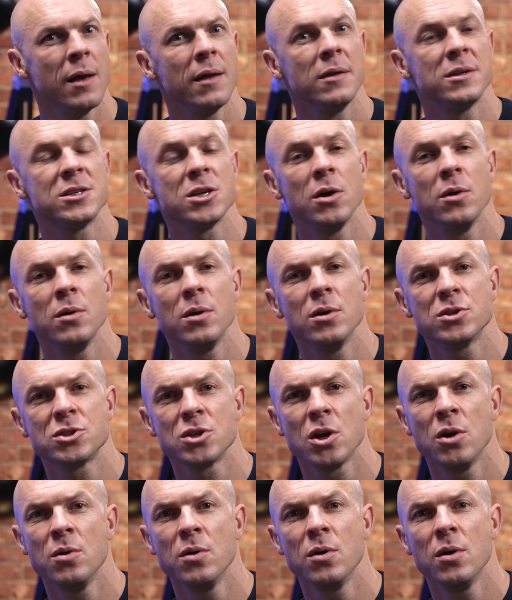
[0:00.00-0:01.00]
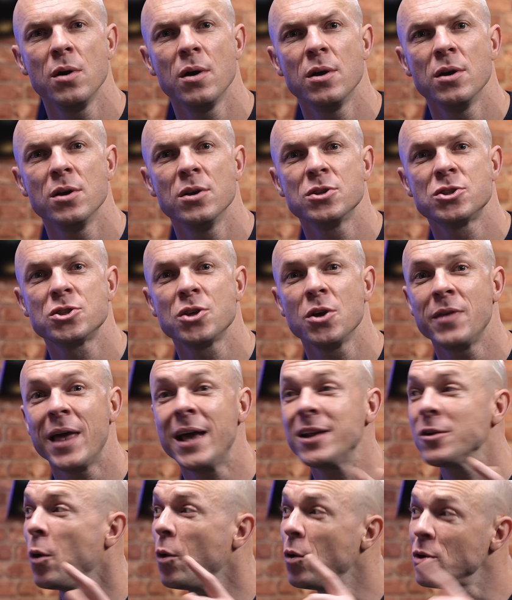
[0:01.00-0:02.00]
So so so
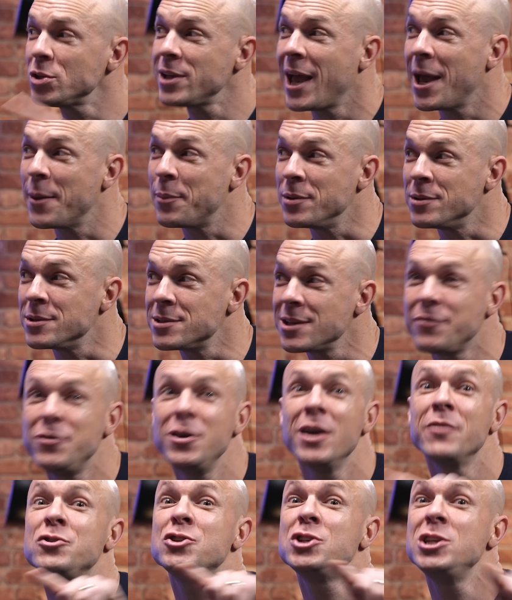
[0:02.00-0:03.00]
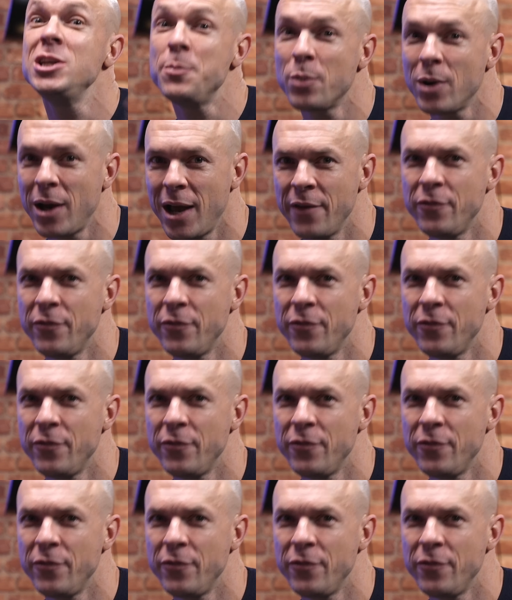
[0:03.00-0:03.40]
that also happens if you have cheap.